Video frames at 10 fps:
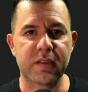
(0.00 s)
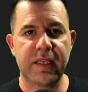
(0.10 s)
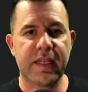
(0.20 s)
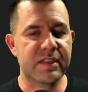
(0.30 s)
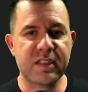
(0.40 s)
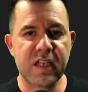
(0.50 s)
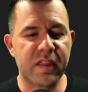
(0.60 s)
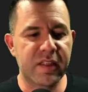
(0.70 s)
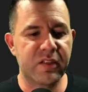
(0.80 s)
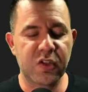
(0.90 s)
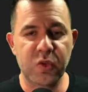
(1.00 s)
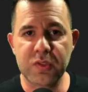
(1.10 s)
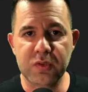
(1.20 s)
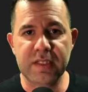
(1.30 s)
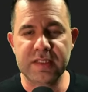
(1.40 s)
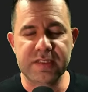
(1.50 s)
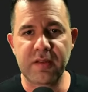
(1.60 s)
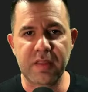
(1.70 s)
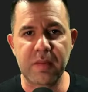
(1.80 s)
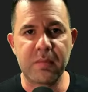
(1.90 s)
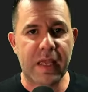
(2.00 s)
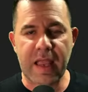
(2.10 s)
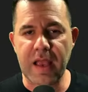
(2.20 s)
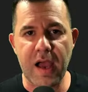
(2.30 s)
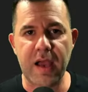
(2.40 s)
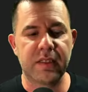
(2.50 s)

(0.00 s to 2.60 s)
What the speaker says: It has nothing to do with trying to sell them AI.